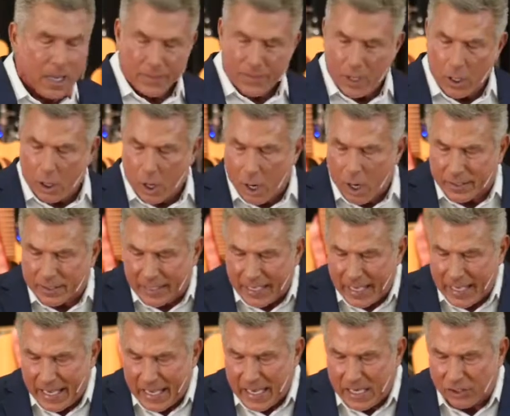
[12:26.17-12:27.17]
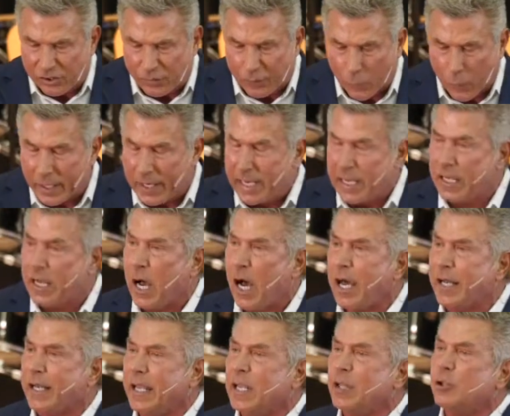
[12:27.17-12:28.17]
there are keys, for he
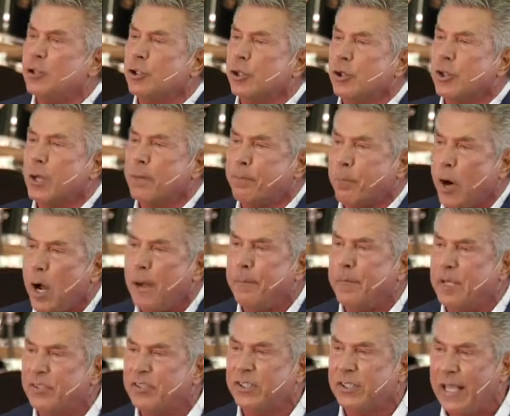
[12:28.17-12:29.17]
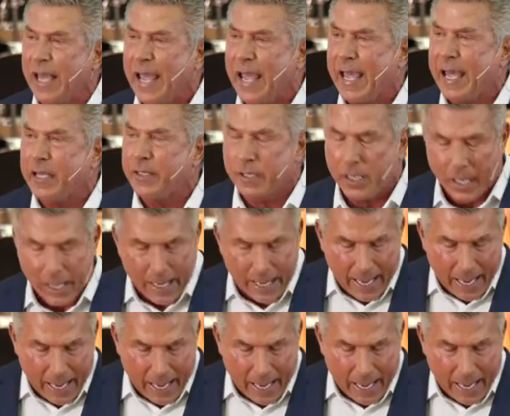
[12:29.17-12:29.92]
got into the promised land,